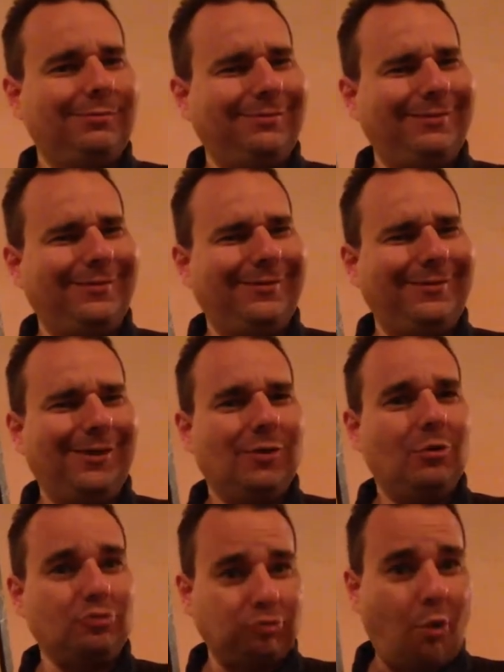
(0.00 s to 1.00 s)

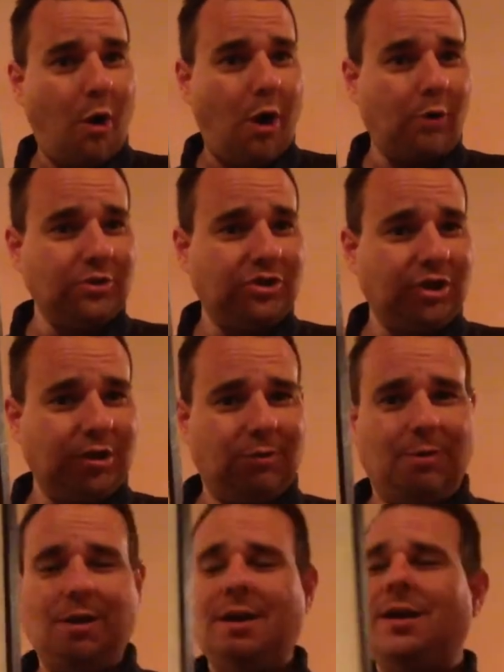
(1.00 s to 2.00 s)
What's wrong with
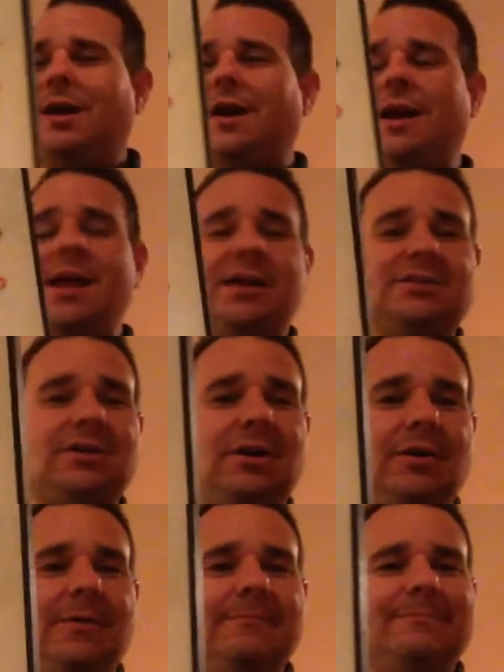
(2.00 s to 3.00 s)
you? Alright,
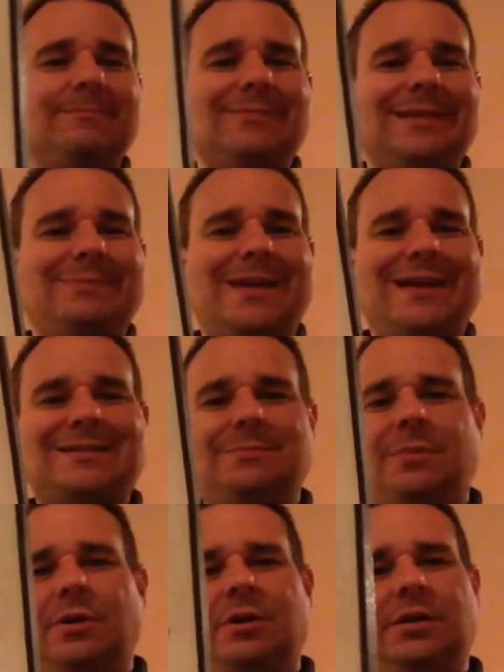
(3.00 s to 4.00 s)
so masked
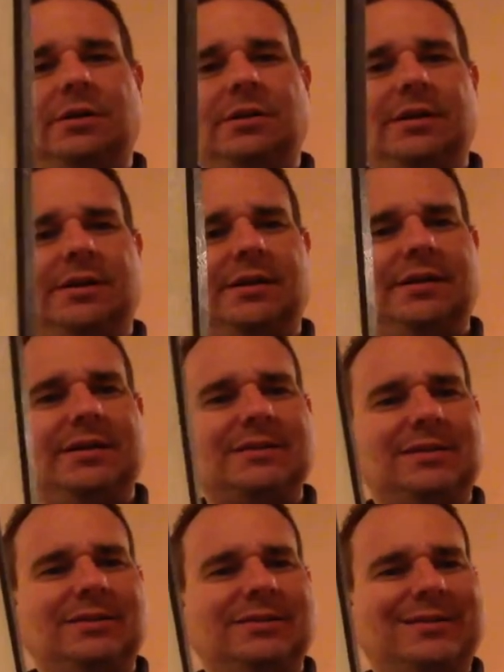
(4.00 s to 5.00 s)
ball. Uh,
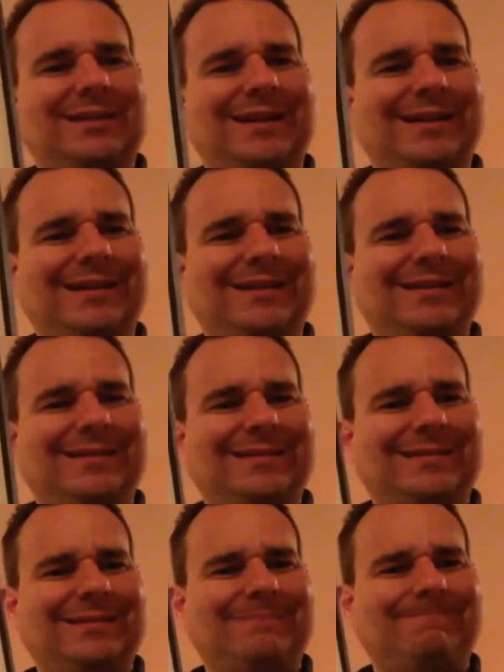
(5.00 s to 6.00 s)
this looks like
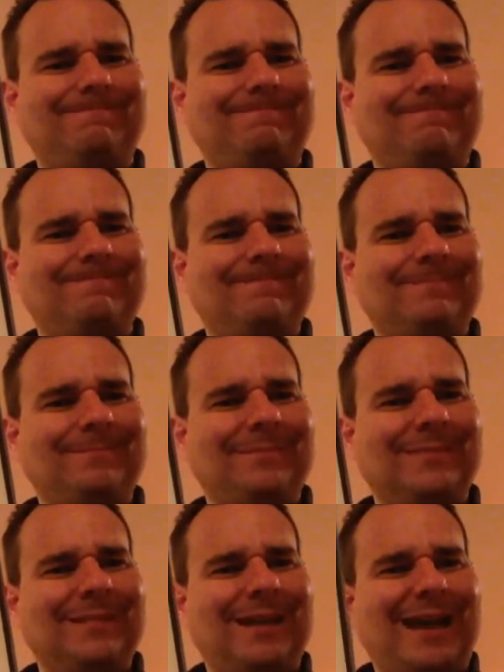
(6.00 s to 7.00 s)
um,
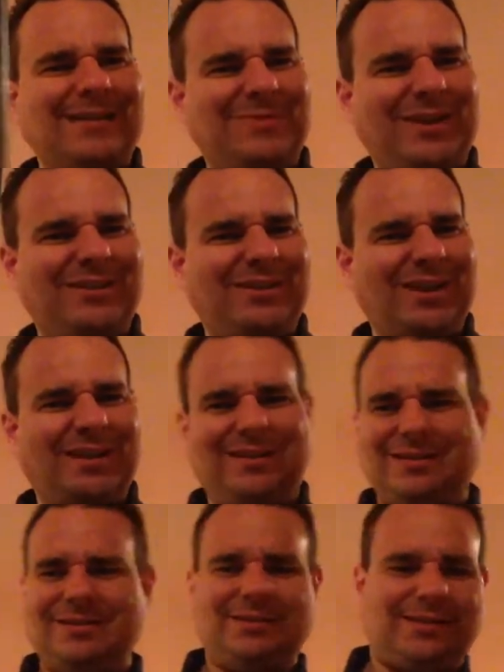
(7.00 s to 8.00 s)
Eyes Wide Shut.
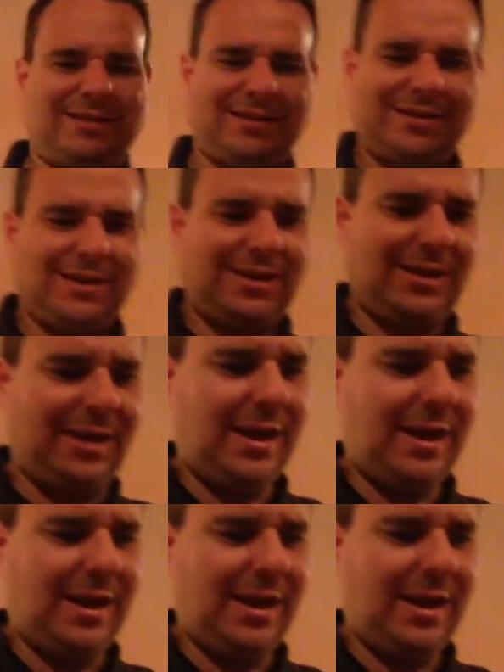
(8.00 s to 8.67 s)
Kind of kinky.